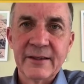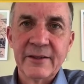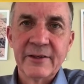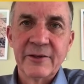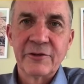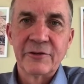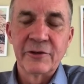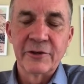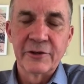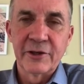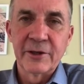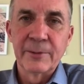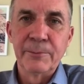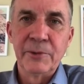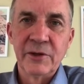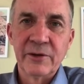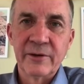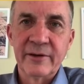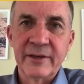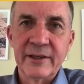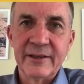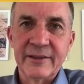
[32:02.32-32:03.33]
to
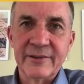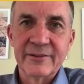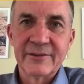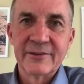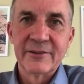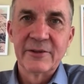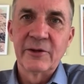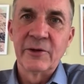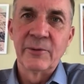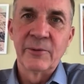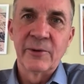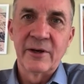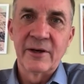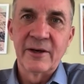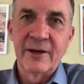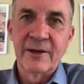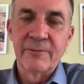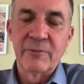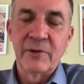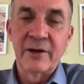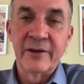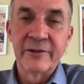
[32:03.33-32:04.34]
communities who
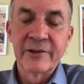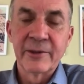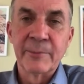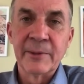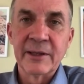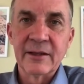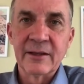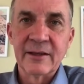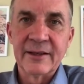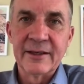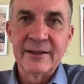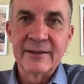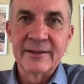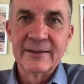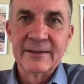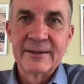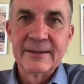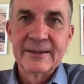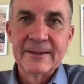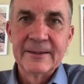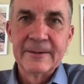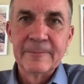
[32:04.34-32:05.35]
are ultimately
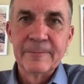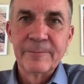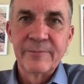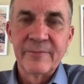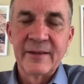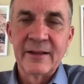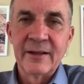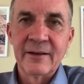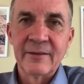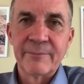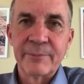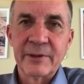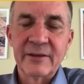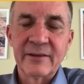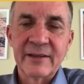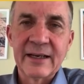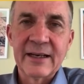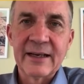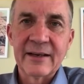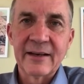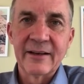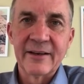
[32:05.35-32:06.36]
the
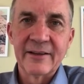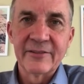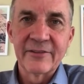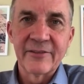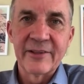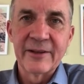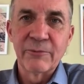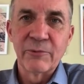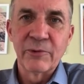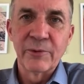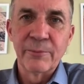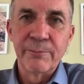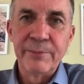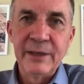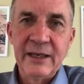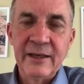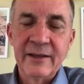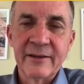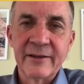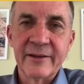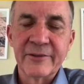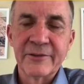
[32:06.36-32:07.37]
protagonists that will be
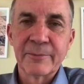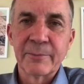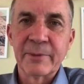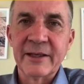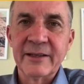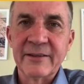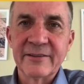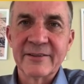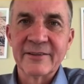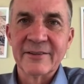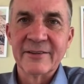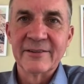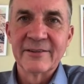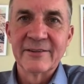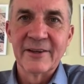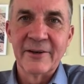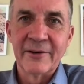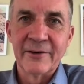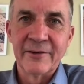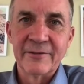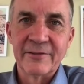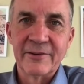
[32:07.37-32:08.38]
in those places
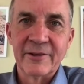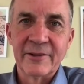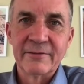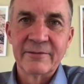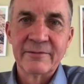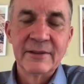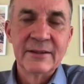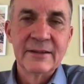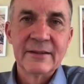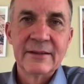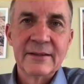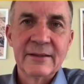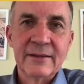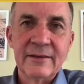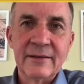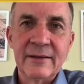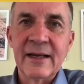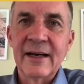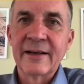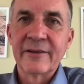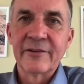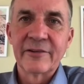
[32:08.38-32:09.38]
over
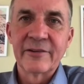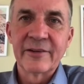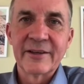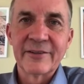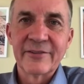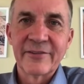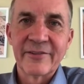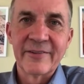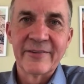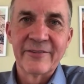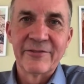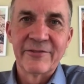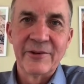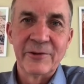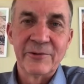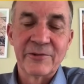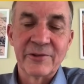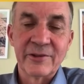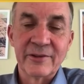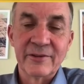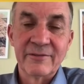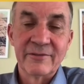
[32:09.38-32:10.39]
not just the
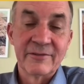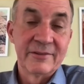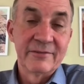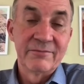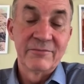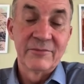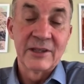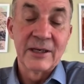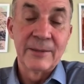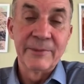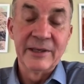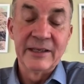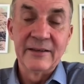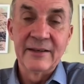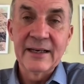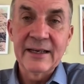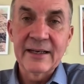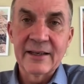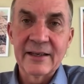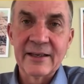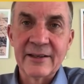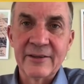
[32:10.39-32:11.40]
future coming
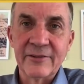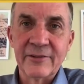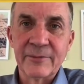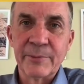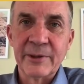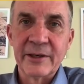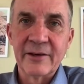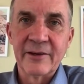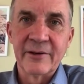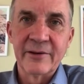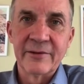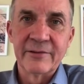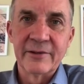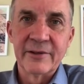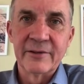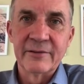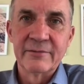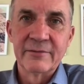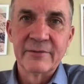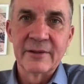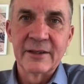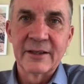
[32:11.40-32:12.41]
decades, but
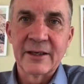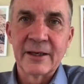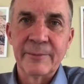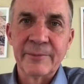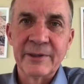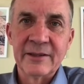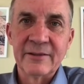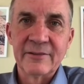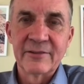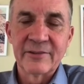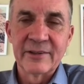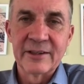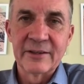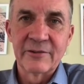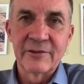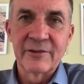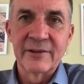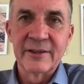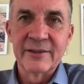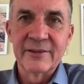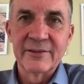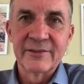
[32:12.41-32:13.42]
over the coming
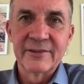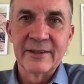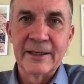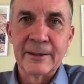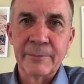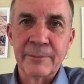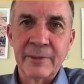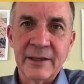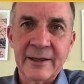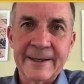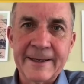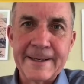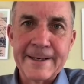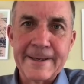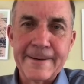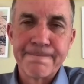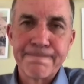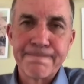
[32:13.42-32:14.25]
centuries and millennium.